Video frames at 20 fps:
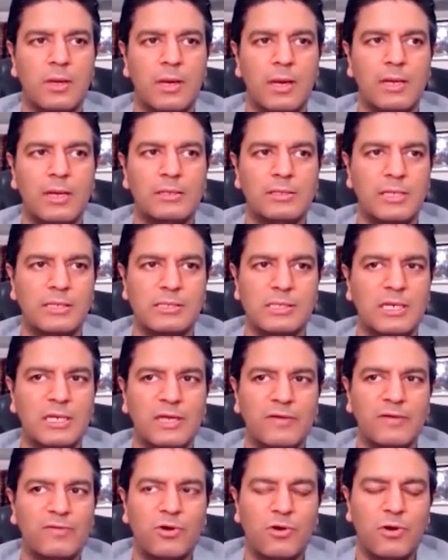it doesn't
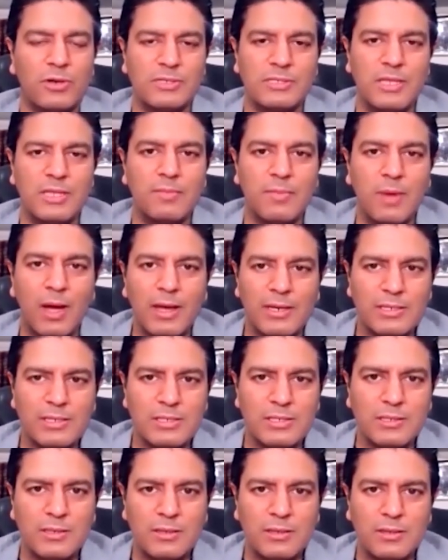even cross their
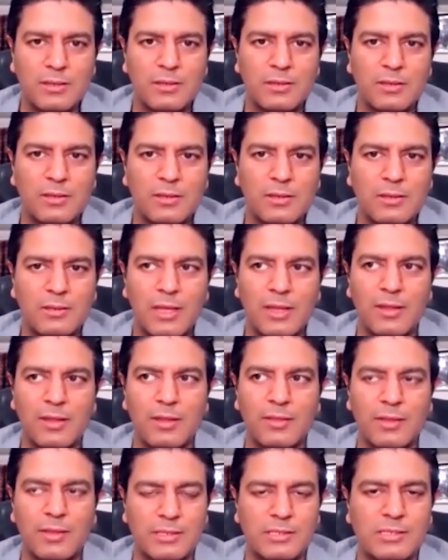mind
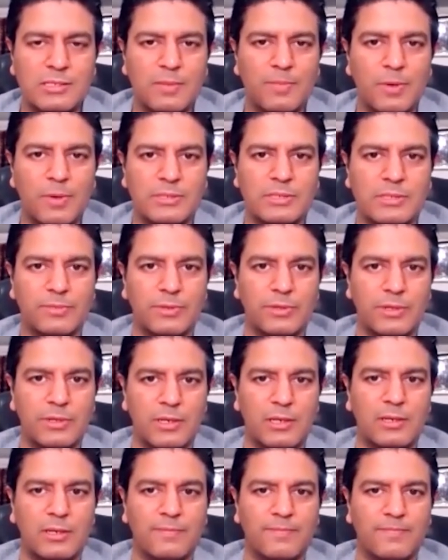that this is a possibility.